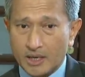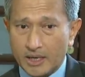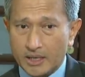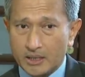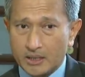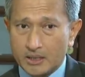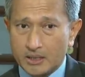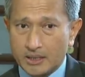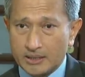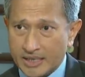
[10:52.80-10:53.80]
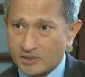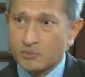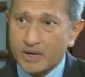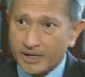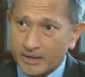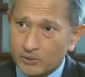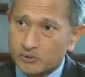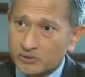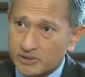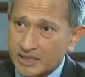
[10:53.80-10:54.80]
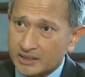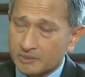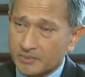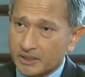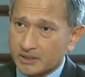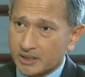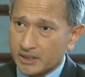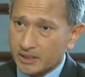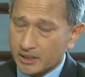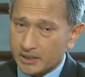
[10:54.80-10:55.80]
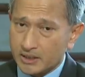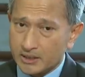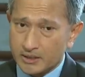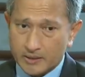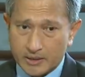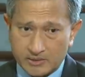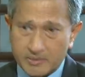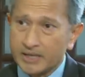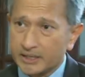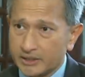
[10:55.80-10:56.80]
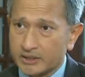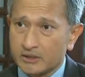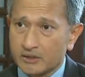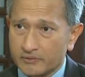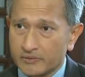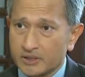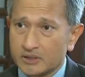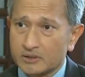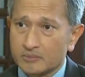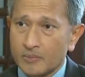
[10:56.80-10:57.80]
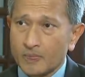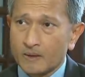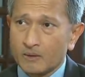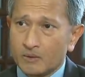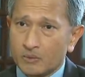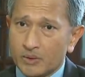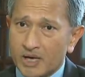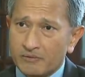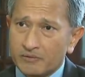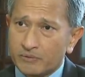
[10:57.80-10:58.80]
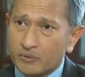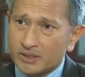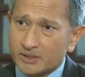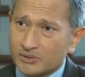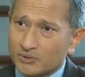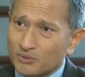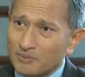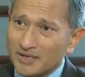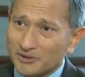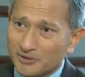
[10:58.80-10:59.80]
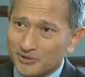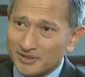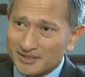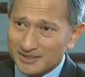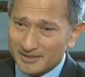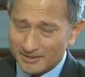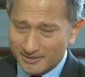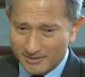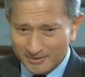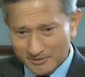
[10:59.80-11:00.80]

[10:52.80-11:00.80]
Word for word: And that's why I also started by saying in the Smart Nation office, we haven't focused so much on you